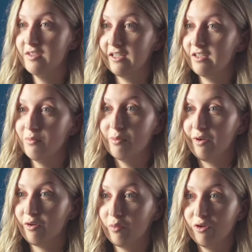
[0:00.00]
Tell them
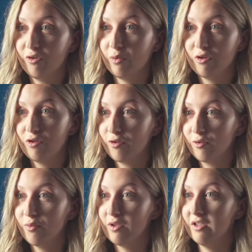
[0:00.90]
about what you want to
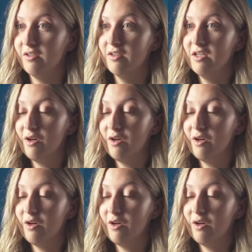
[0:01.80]
do and